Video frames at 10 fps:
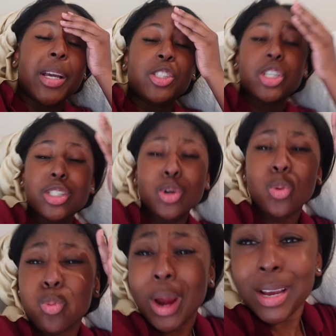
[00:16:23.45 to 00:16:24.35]
It's just
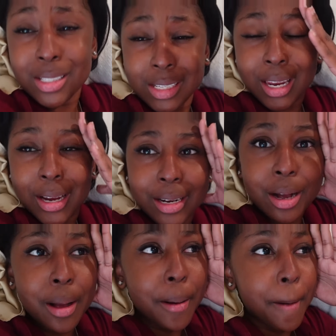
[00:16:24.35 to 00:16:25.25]
crazy. Like,
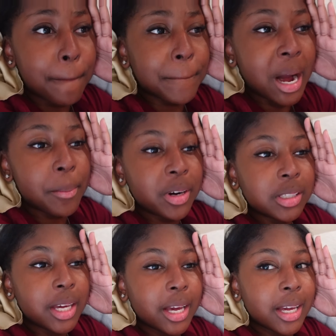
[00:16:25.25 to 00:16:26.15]
my
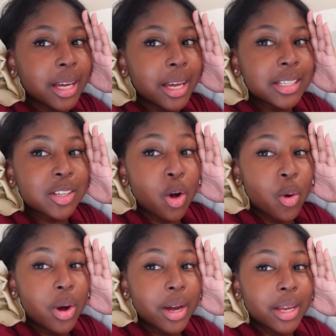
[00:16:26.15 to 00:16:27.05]
birthday is
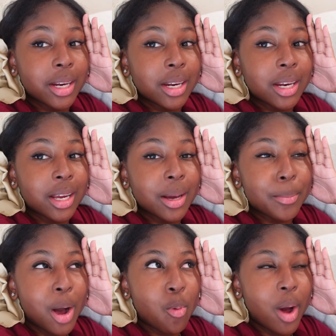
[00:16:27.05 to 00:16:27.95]
on
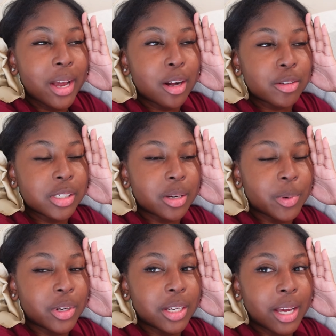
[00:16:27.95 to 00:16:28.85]
my white coat
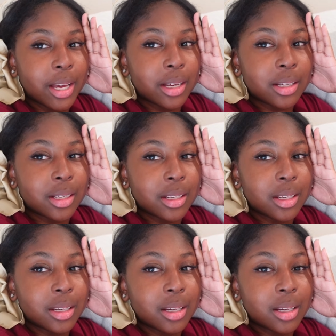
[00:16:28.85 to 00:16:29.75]
ceremony day.
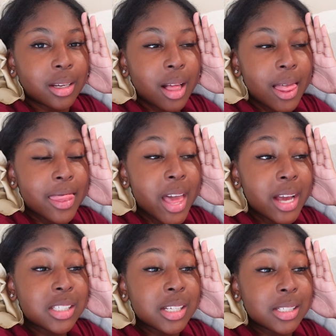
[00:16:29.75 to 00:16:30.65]

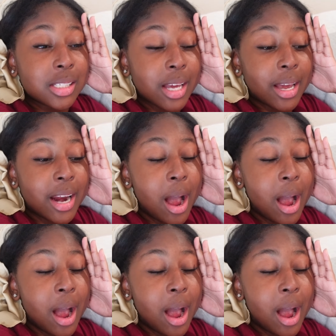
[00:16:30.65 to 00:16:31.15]
That's insane.